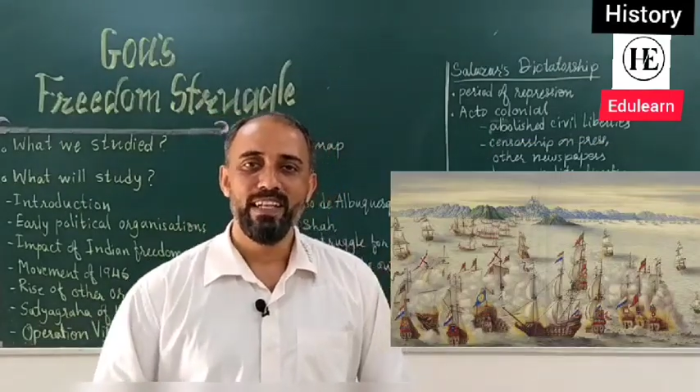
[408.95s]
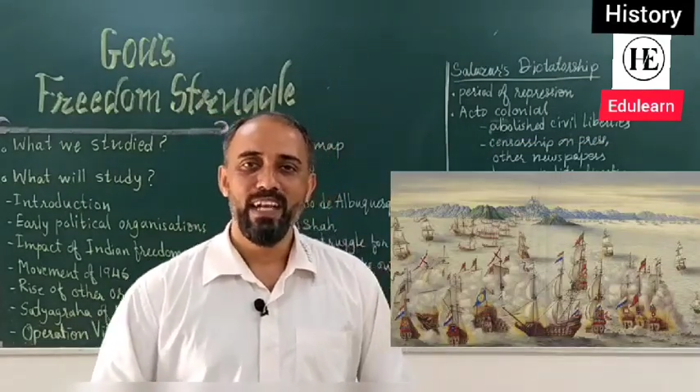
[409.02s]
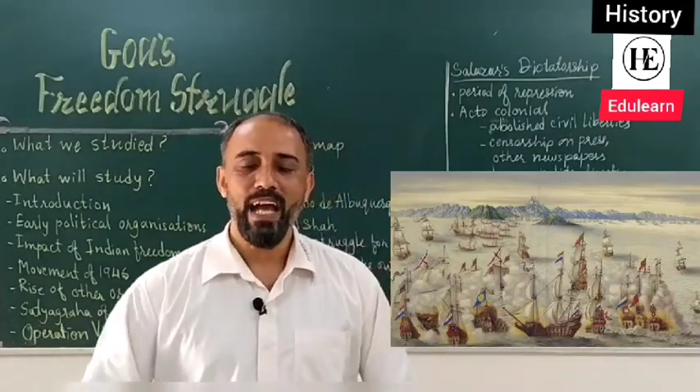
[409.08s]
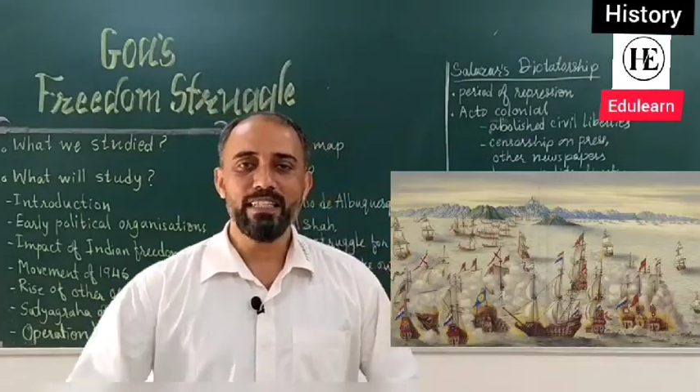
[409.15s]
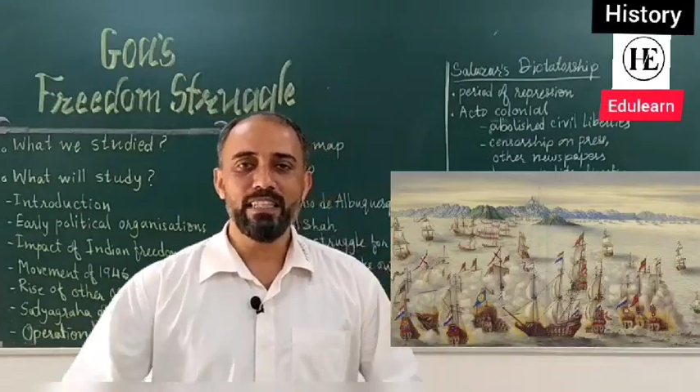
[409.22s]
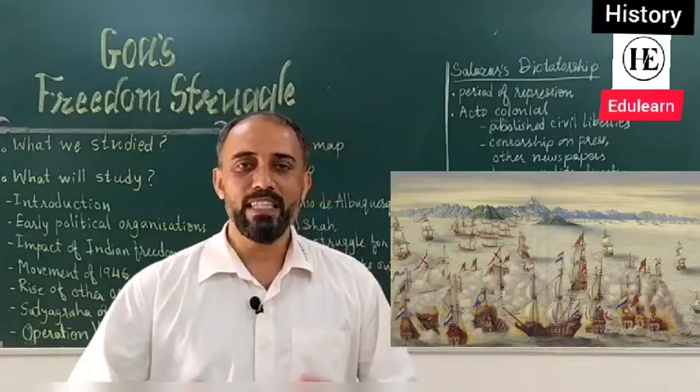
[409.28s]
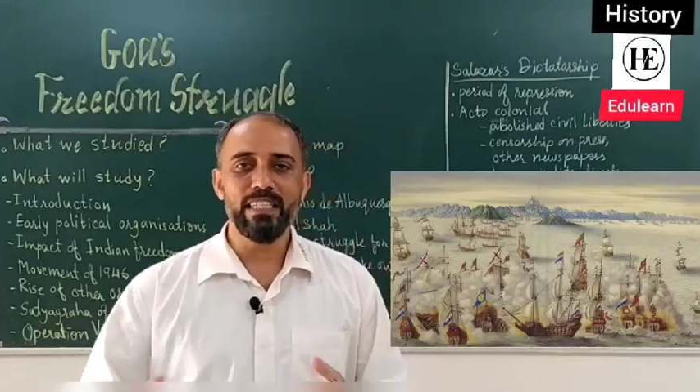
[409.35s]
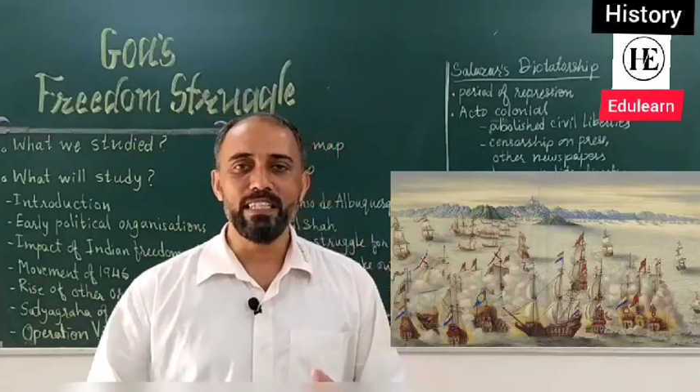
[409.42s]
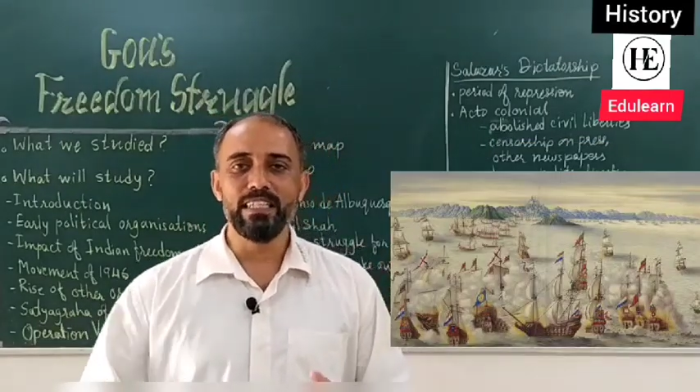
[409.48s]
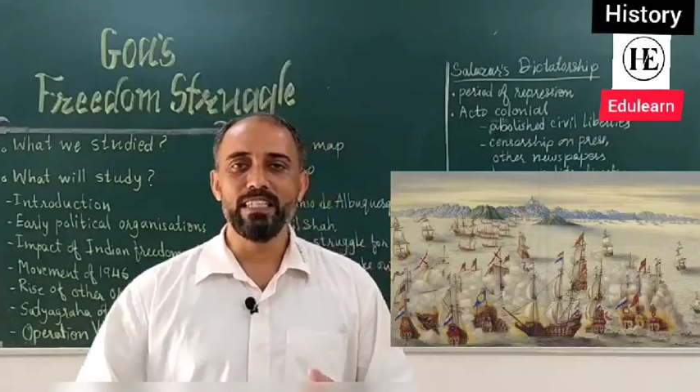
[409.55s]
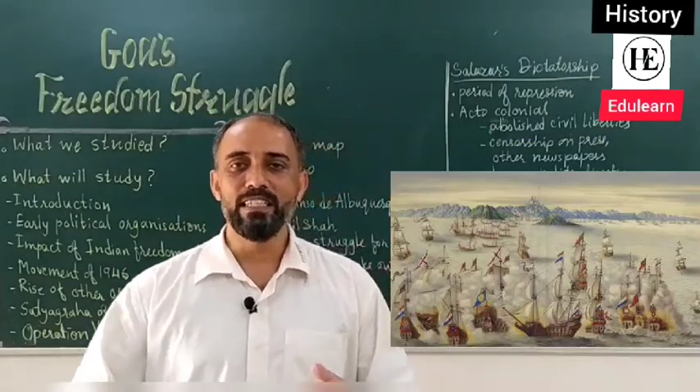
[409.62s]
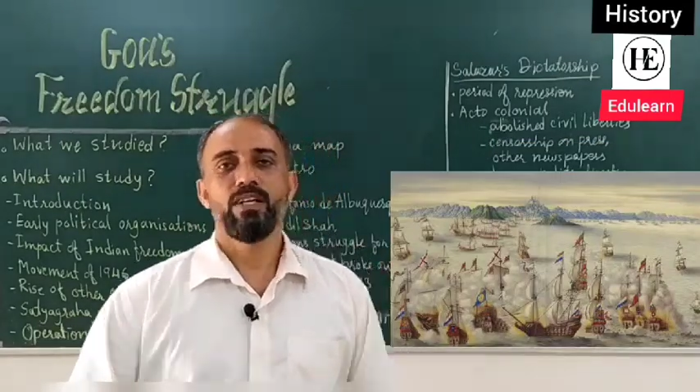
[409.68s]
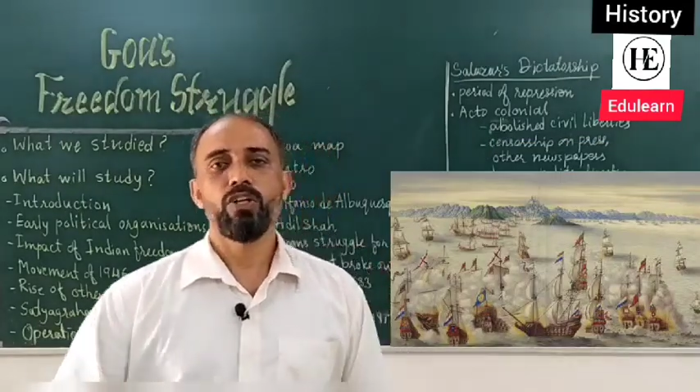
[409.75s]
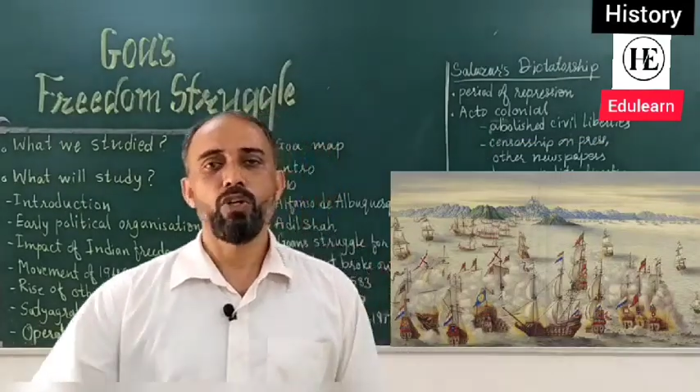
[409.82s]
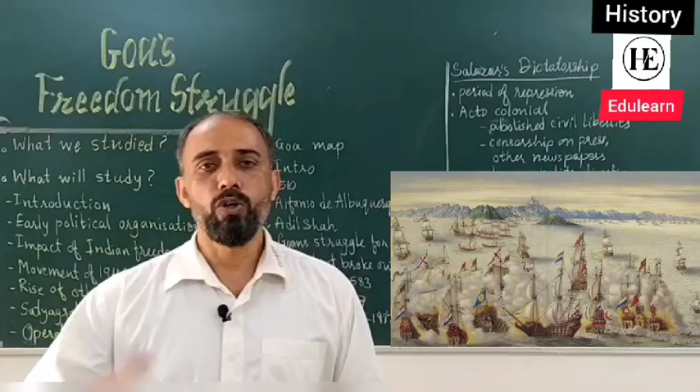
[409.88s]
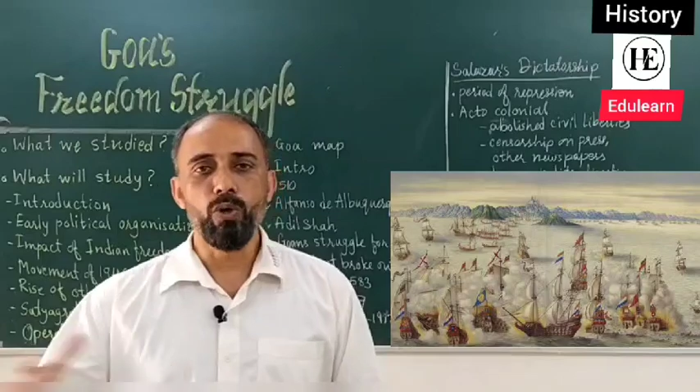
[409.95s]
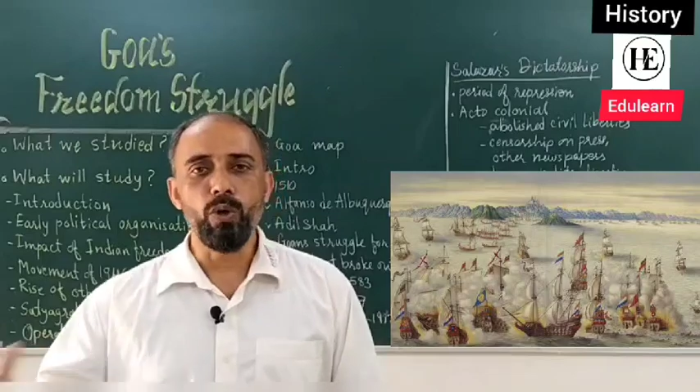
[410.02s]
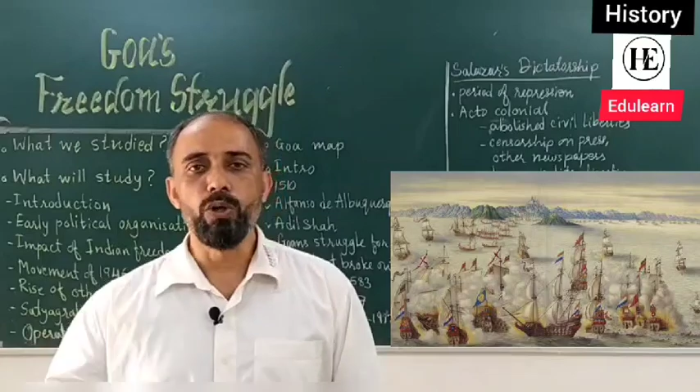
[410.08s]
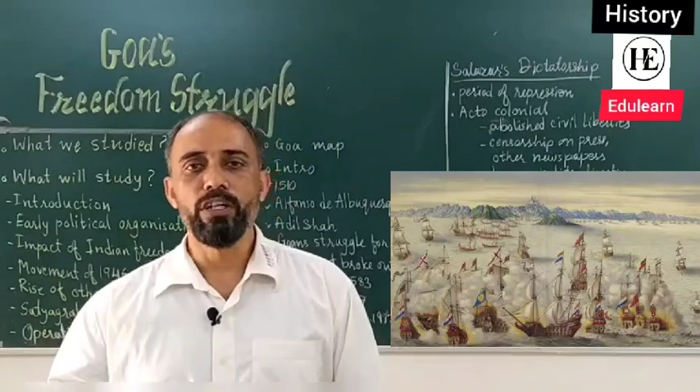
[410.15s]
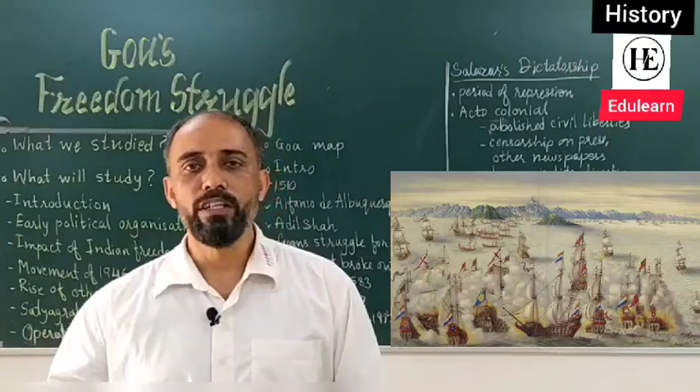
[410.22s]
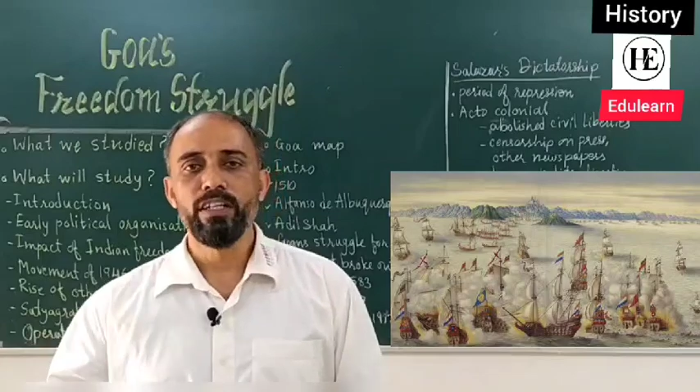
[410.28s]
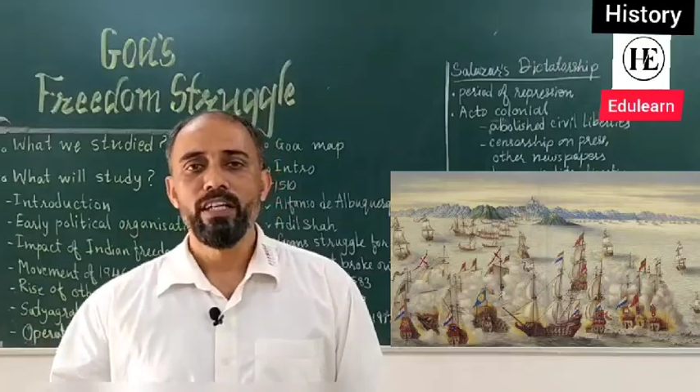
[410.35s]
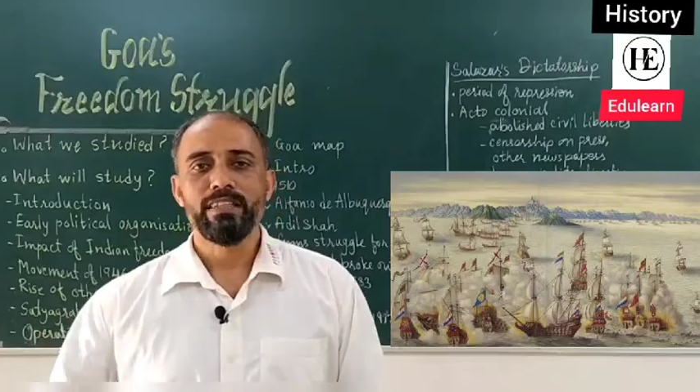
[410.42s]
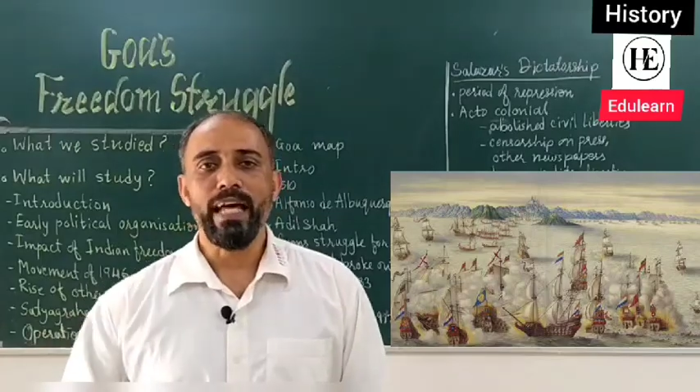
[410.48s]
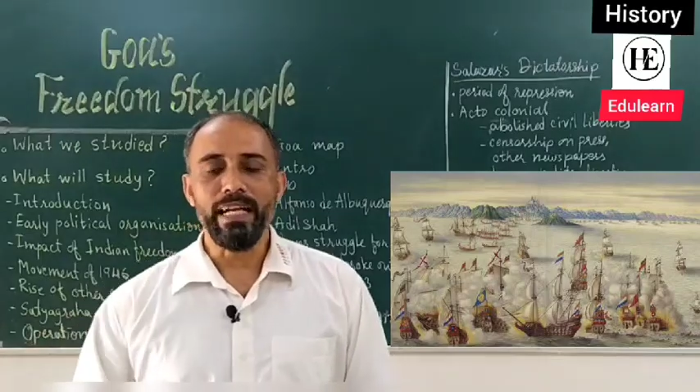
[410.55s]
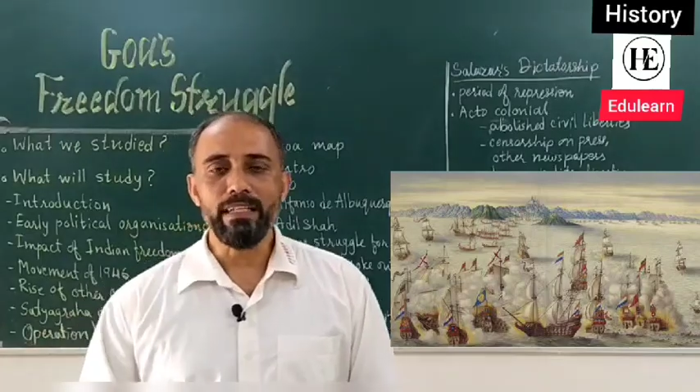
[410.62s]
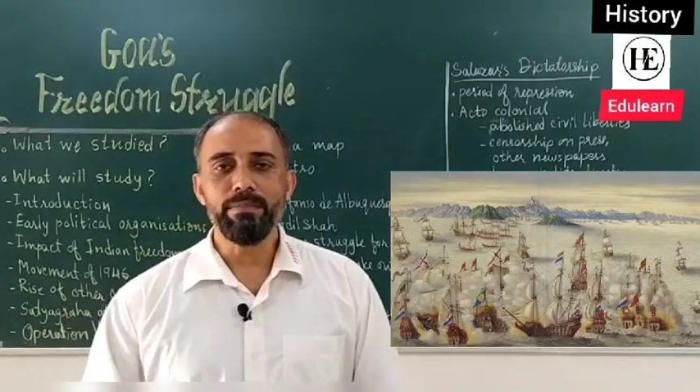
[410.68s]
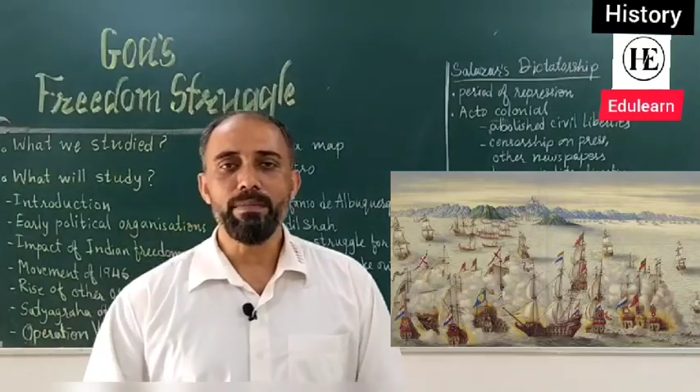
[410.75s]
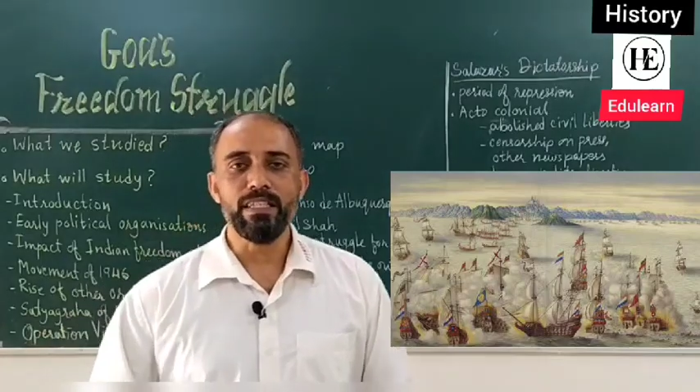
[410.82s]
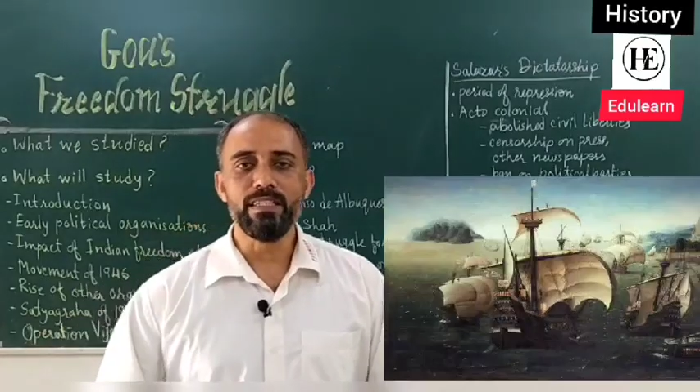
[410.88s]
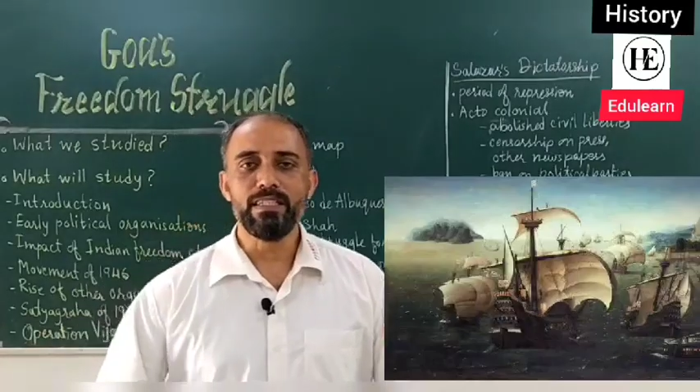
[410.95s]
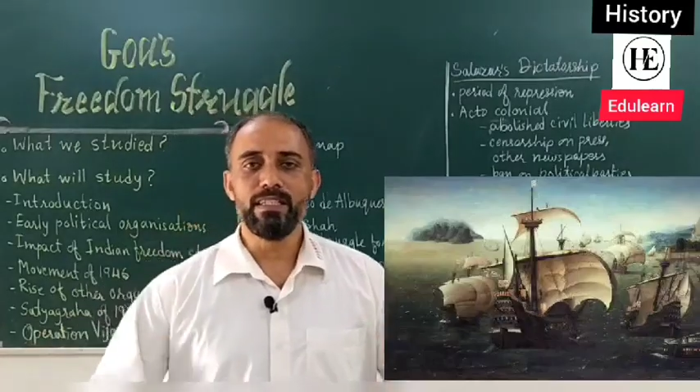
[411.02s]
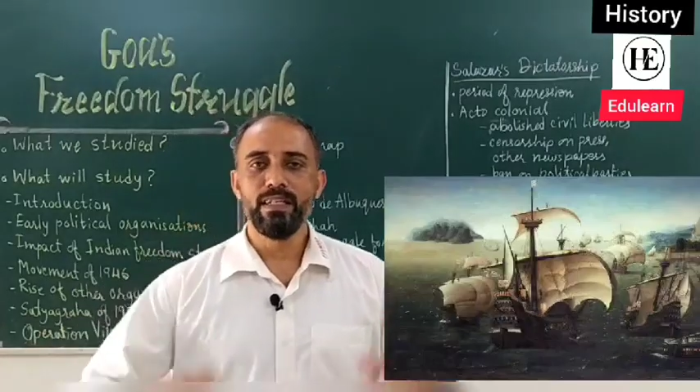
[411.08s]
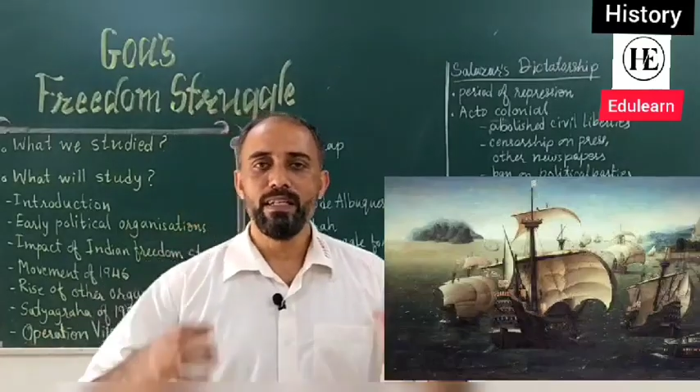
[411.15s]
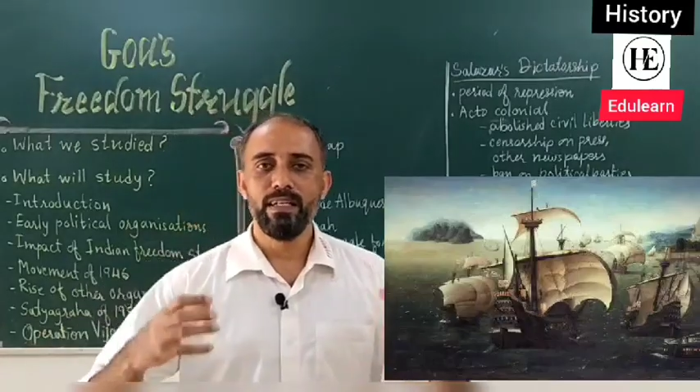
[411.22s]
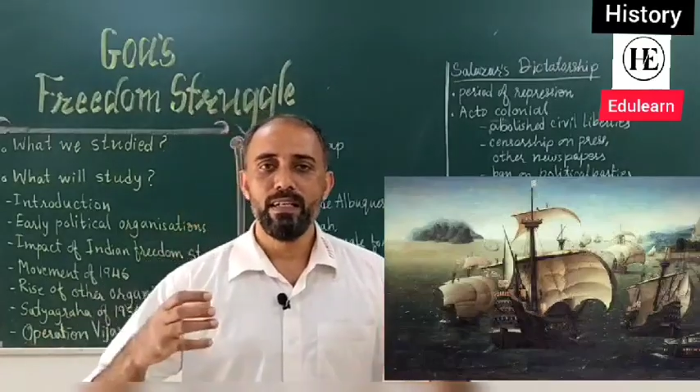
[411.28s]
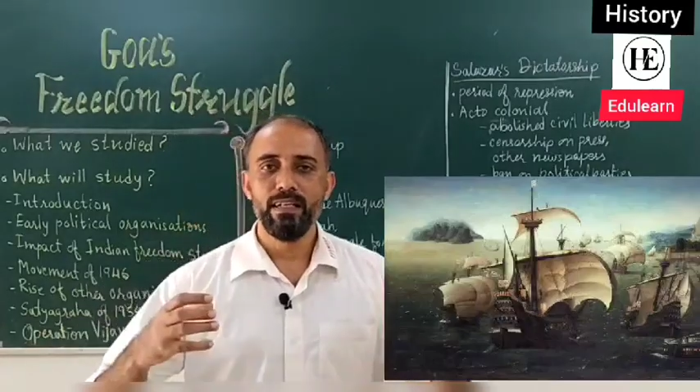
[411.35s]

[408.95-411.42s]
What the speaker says: And third, gold, that means